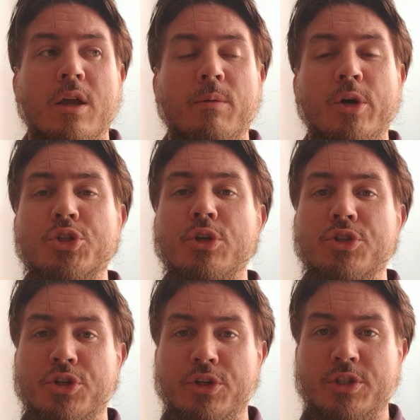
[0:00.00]
Commercial
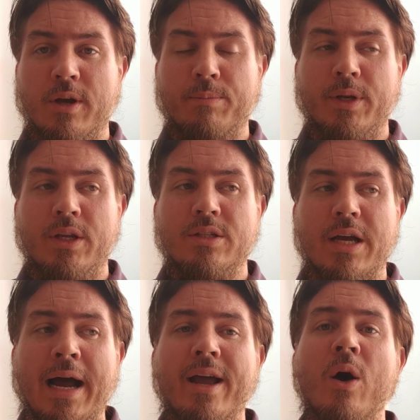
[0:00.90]
insurance companies.
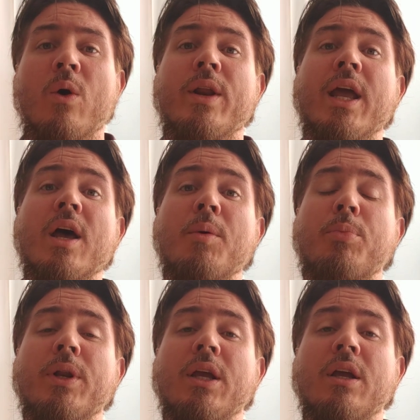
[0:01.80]
I own a
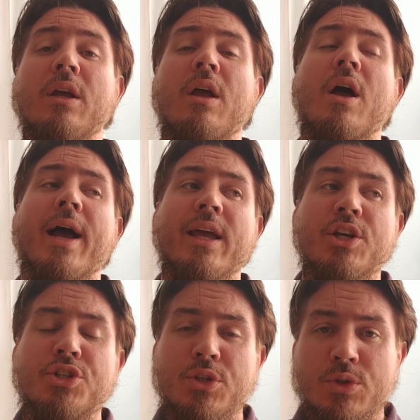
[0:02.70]
company. I
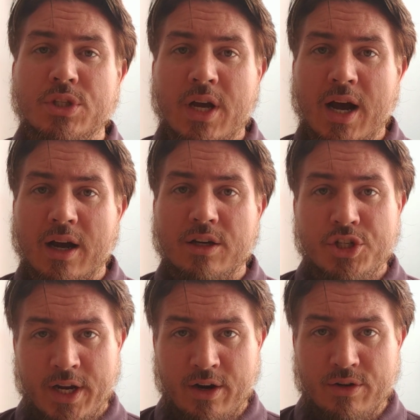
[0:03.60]
issue stock,
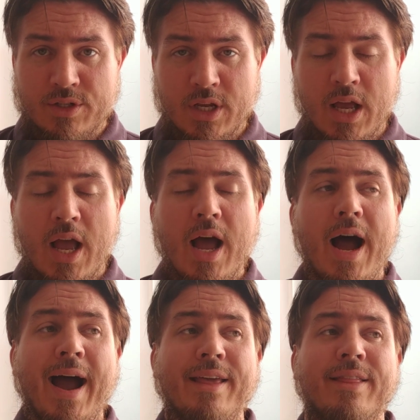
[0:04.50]
shares.
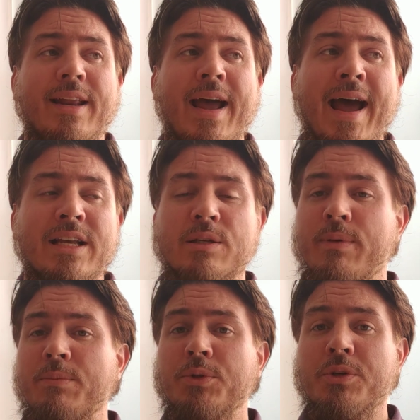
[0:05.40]
I then ask
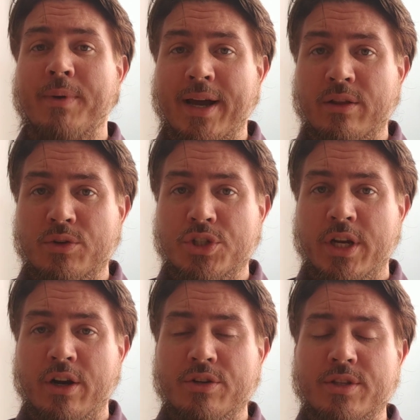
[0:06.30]
people to buy those
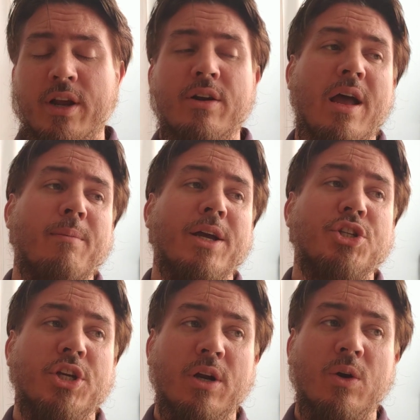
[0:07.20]
shares. They are now my
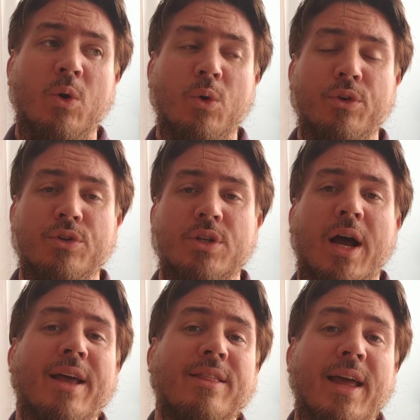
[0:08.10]
shareholders.
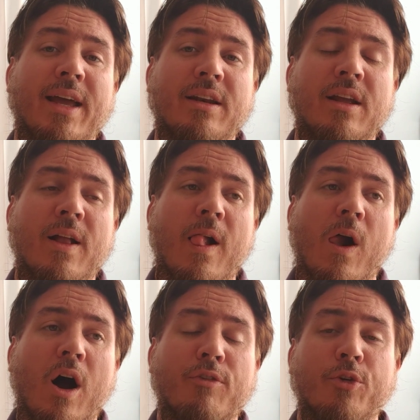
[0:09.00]
I then
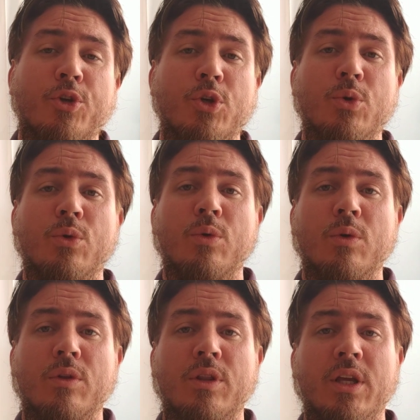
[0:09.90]
offer
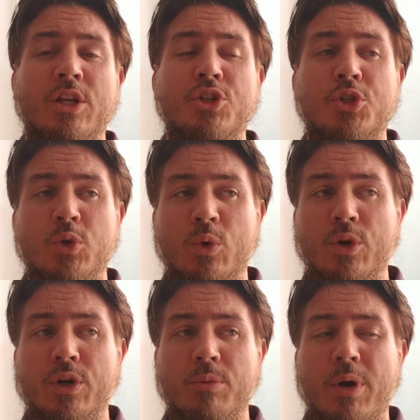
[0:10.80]
you, the
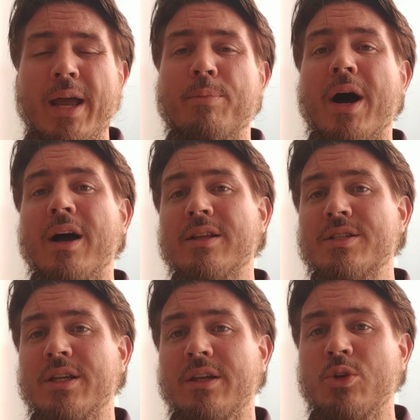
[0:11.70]
insured, a
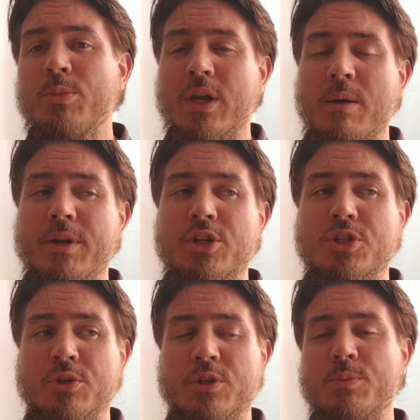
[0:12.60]
policy. You become an
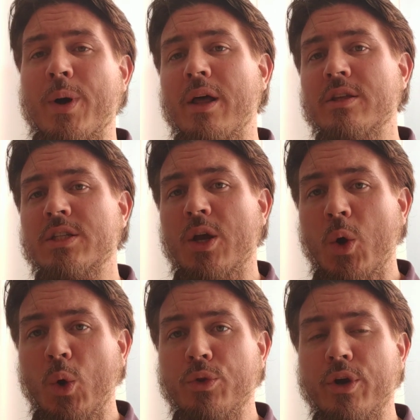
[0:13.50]
insurance policy
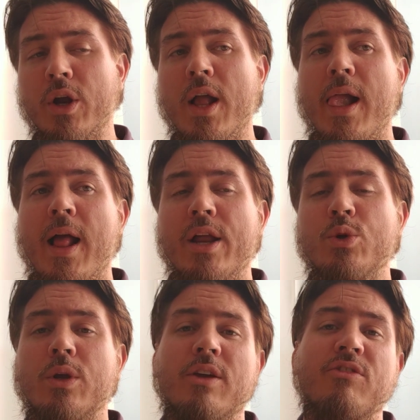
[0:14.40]
holder and
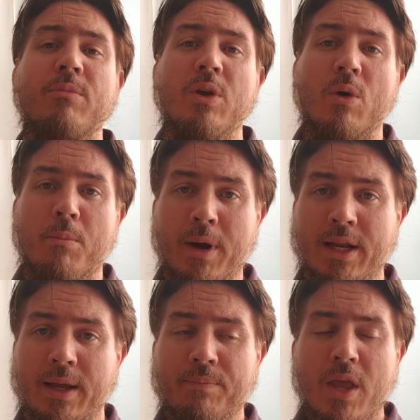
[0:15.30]
you give me your
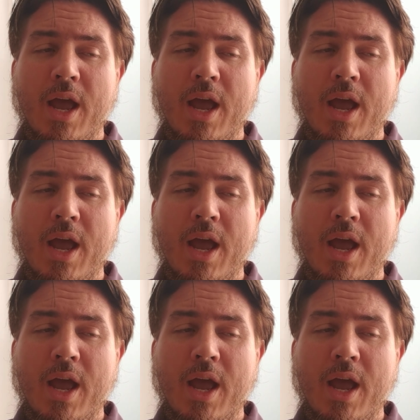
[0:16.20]
money.